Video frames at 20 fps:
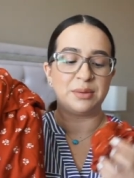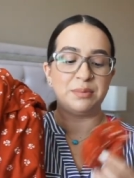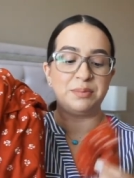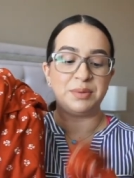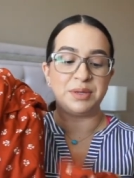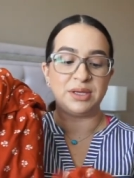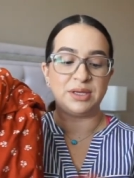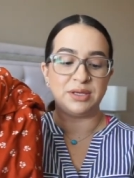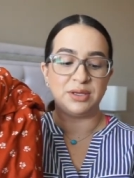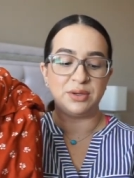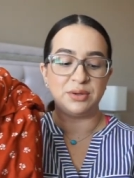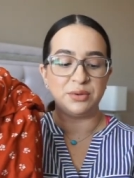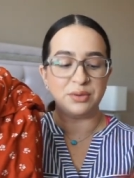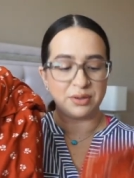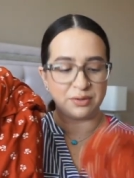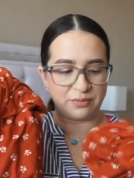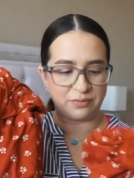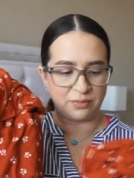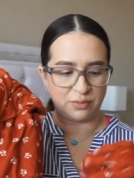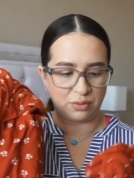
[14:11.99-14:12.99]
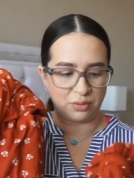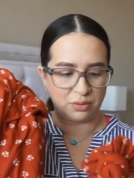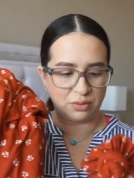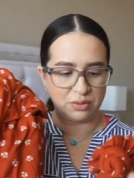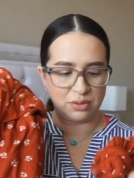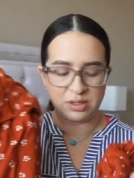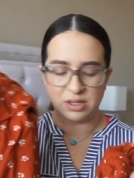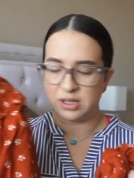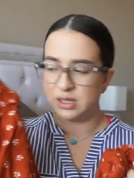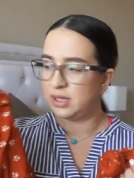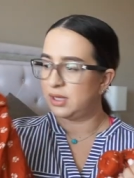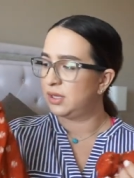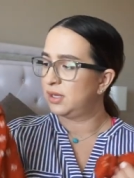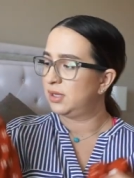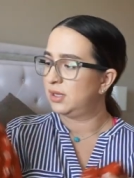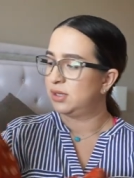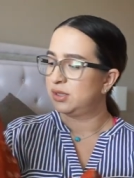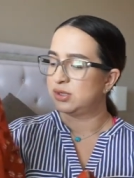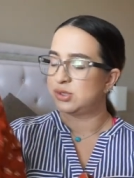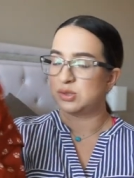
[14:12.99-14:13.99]
beautiful
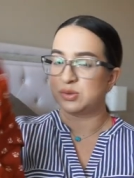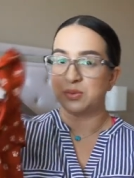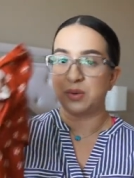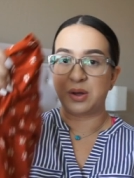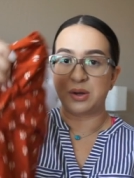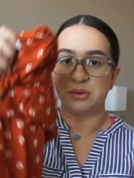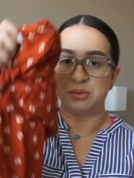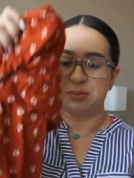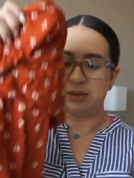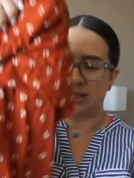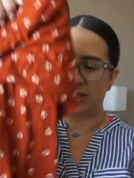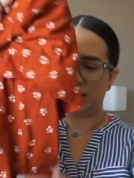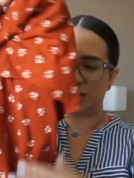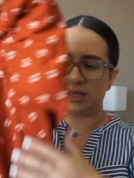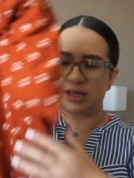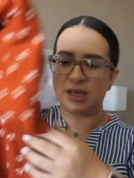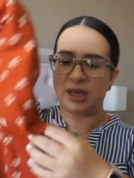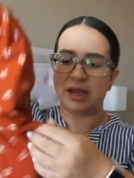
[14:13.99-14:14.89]
swaddle blanket.